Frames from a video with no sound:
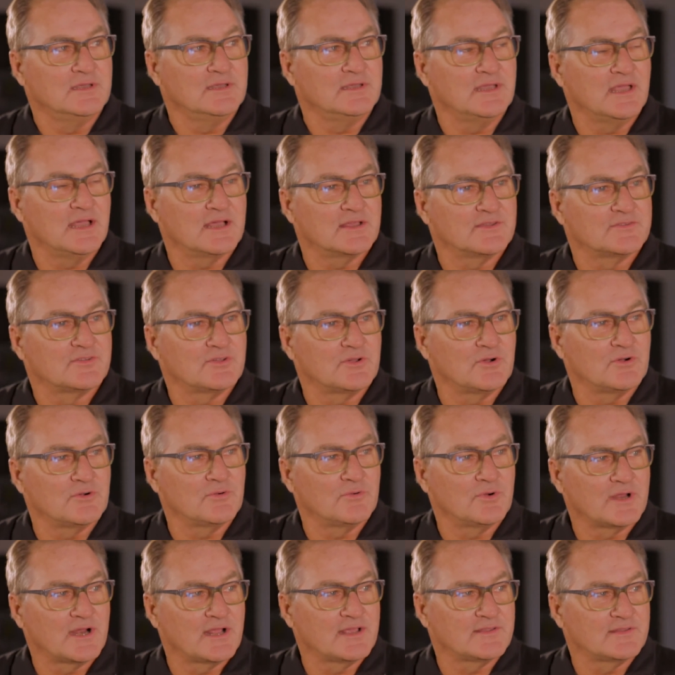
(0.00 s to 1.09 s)
yeah,
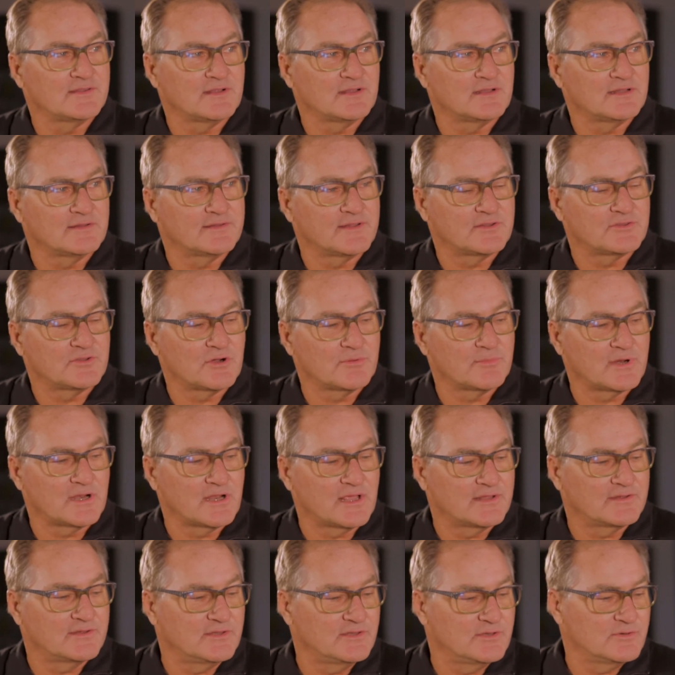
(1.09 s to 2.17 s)
so the term I
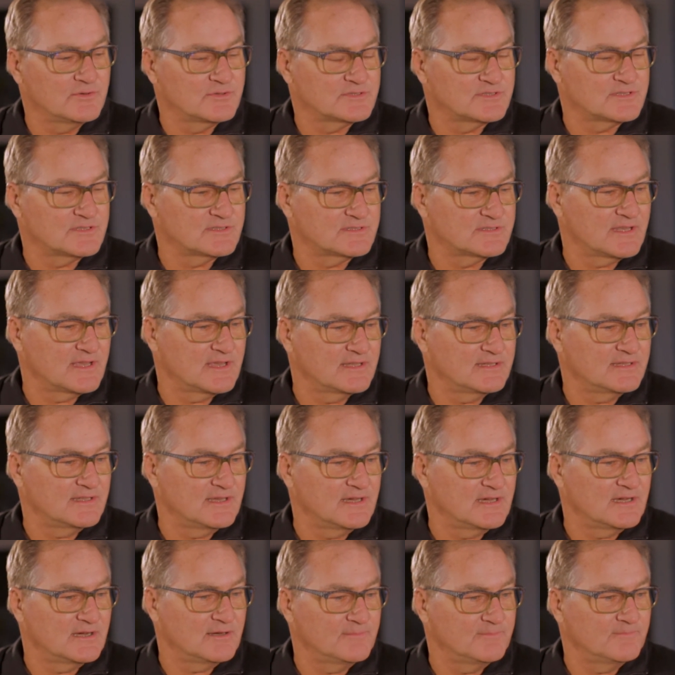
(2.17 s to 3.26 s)
like to use is that
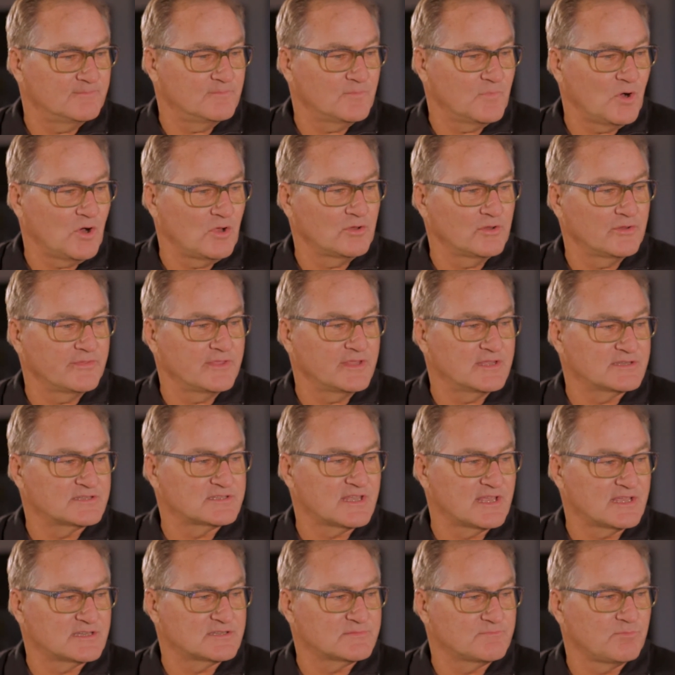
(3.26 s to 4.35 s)
all of these
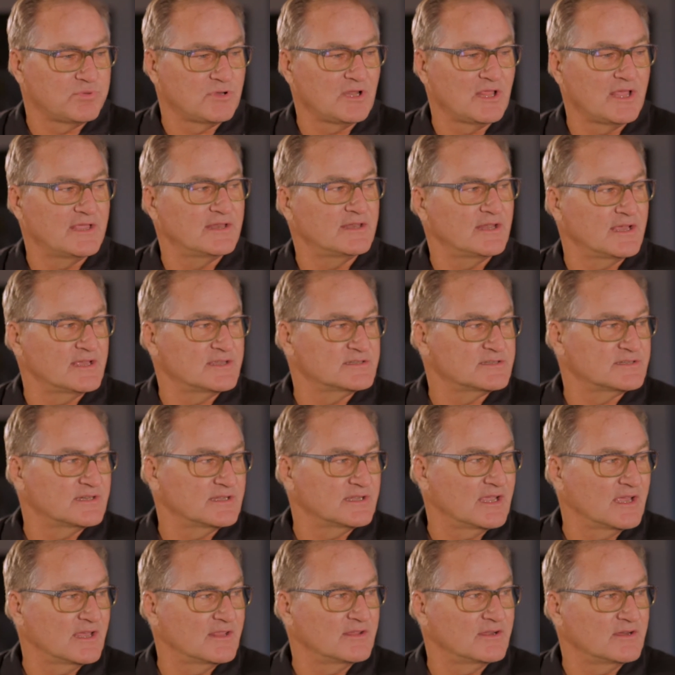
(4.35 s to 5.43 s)
things play nice
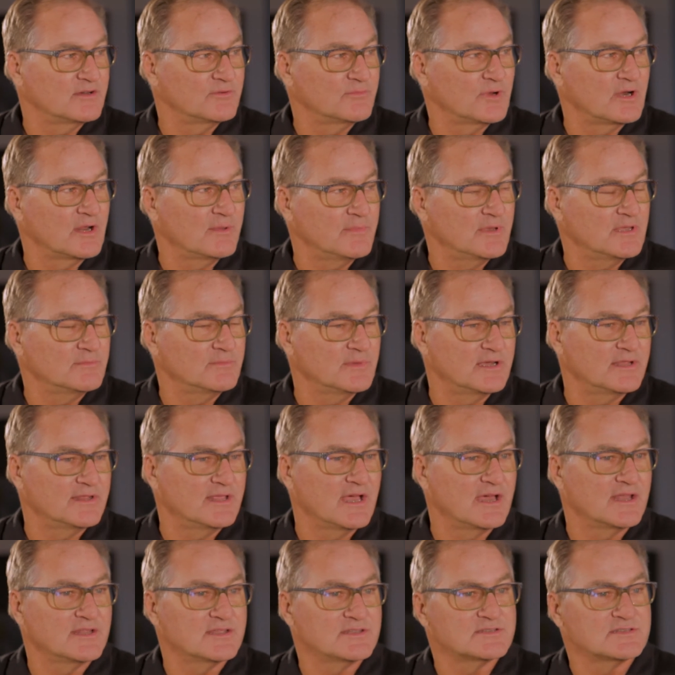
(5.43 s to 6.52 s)
together. And what I mean by
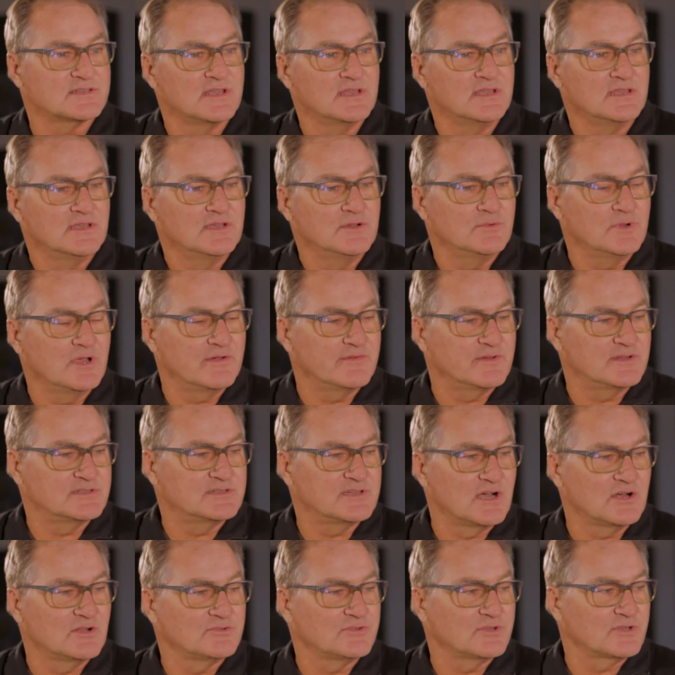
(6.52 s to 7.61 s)
that is we have a
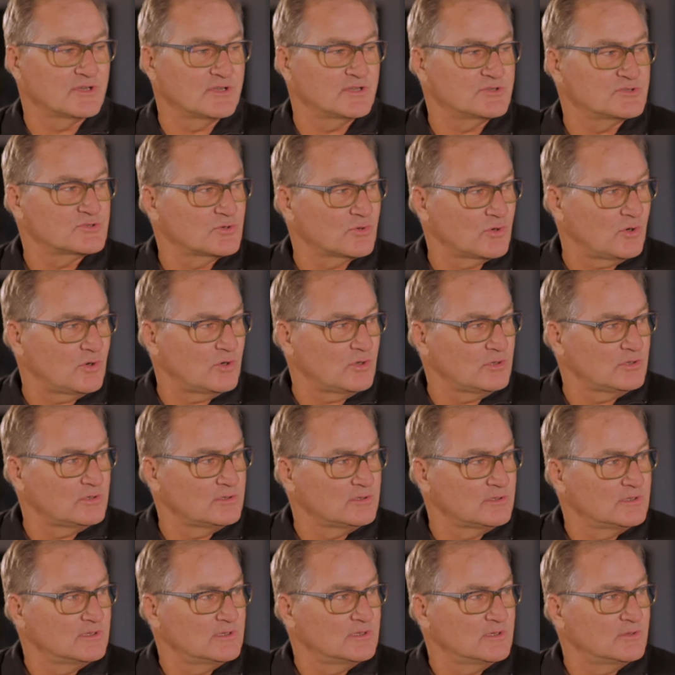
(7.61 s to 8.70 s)
Delta control,
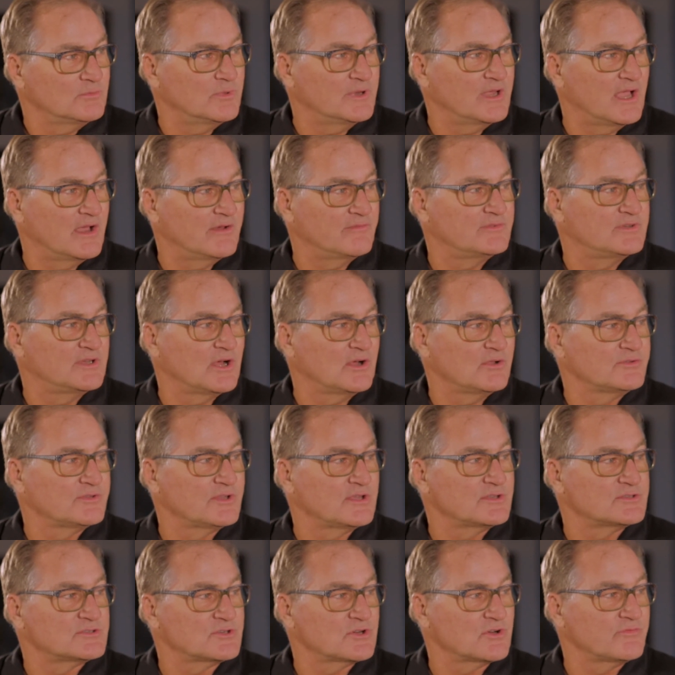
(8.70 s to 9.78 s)
we have
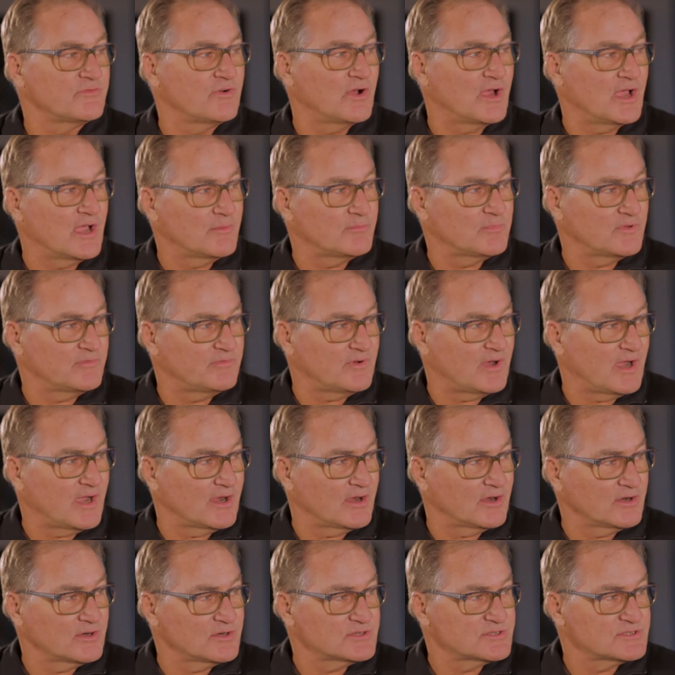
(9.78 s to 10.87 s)
Delta servo
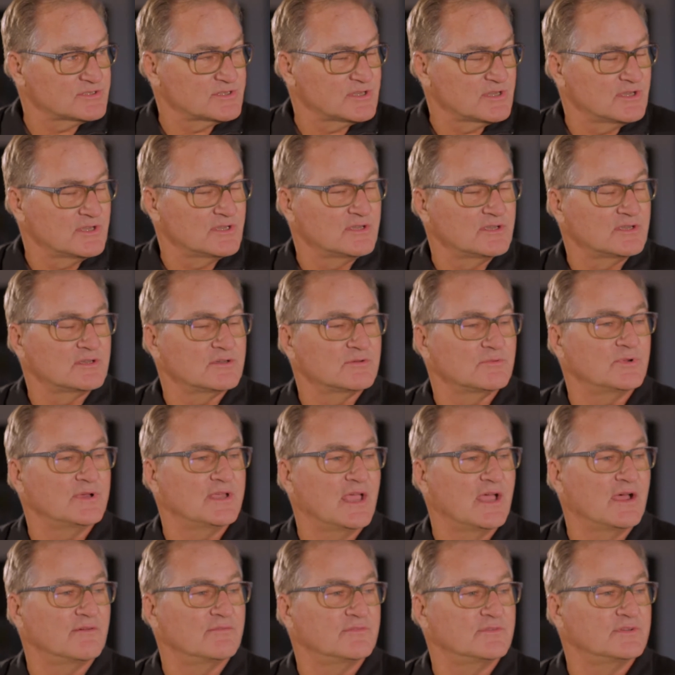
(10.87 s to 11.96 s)
amplifiers, we
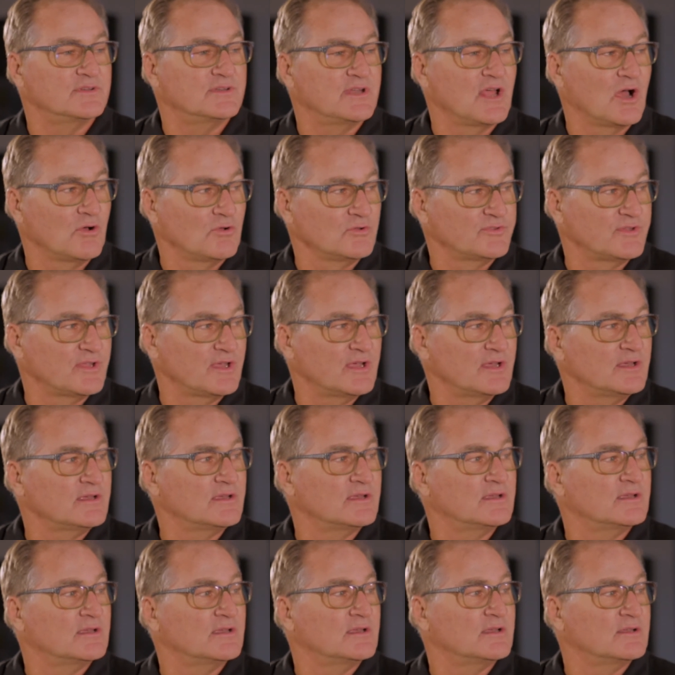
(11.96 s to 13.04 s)
have Delta
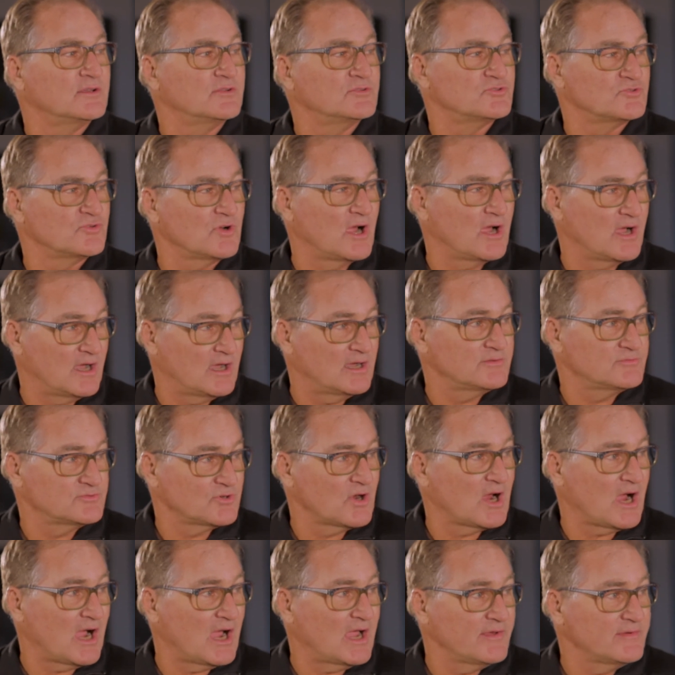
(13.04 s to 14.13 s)

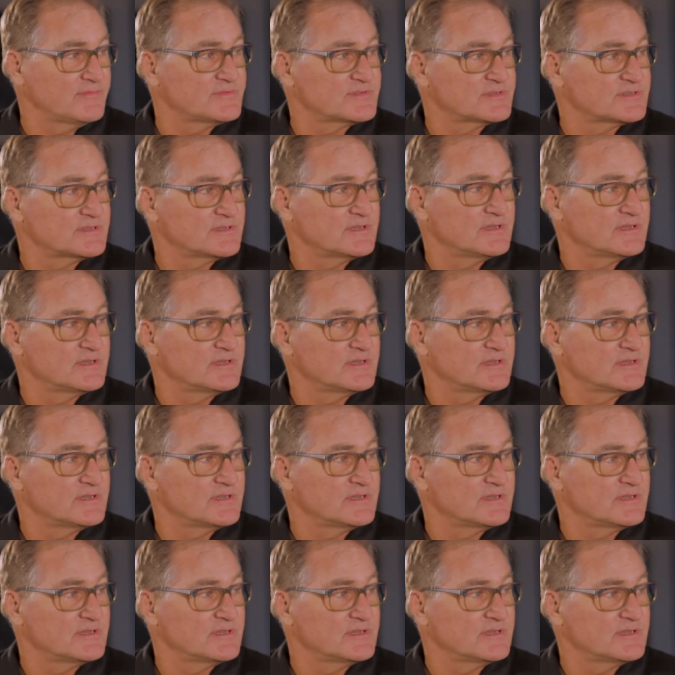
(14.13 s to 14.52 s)
drives,